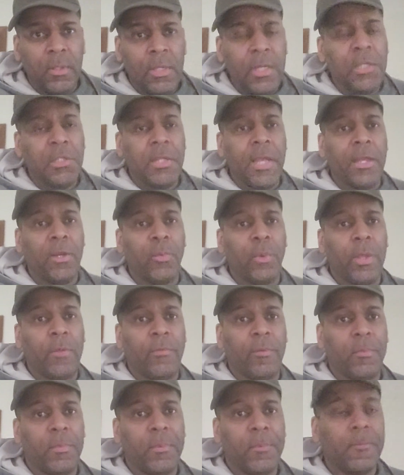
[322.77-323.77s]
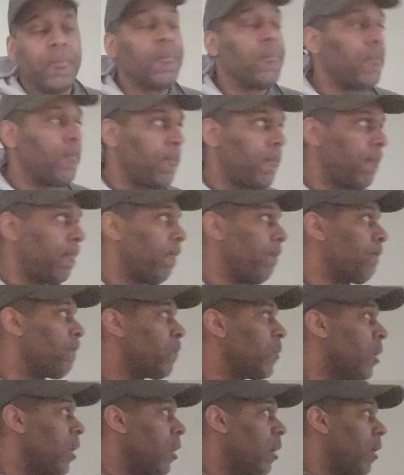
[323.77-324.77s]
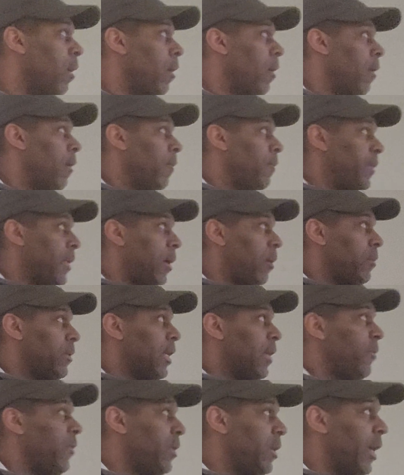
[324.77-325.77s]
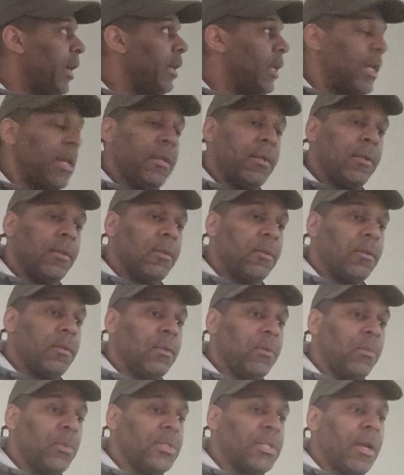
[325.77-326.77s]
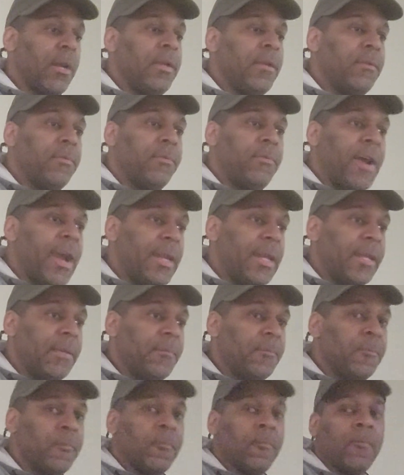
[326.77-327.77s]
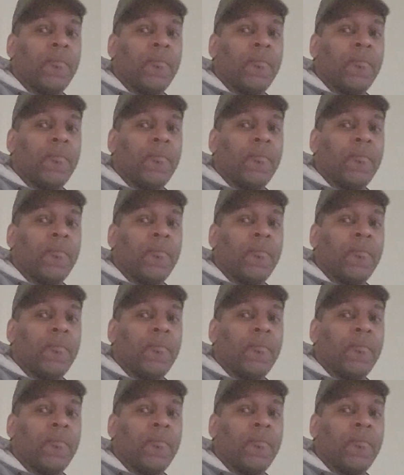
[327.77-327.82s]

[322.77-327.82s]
He stayed away from it. Now, Devin Haney was out here fighting.